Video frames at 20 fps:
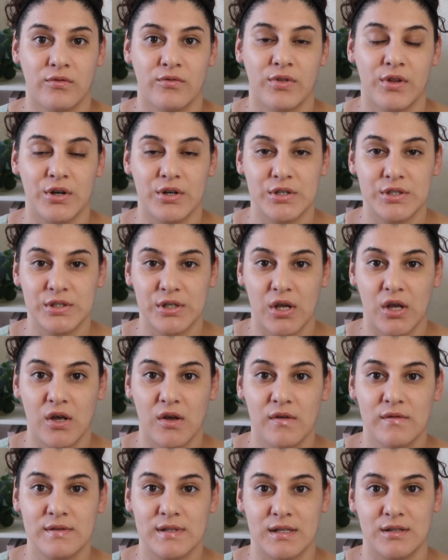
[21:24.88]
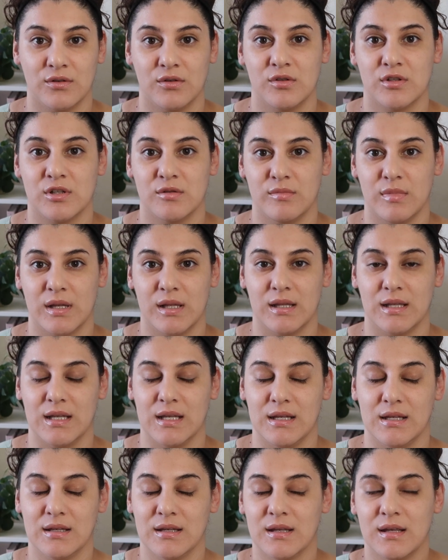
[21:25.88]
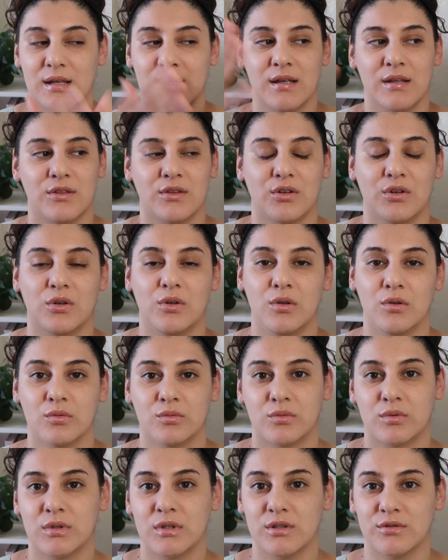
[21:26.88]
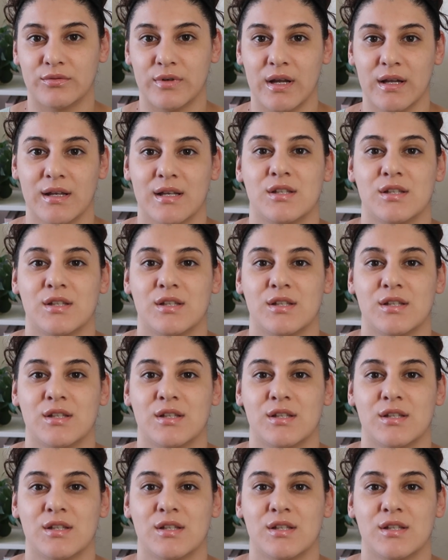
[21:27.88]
themselves and ultimately the whole world, right?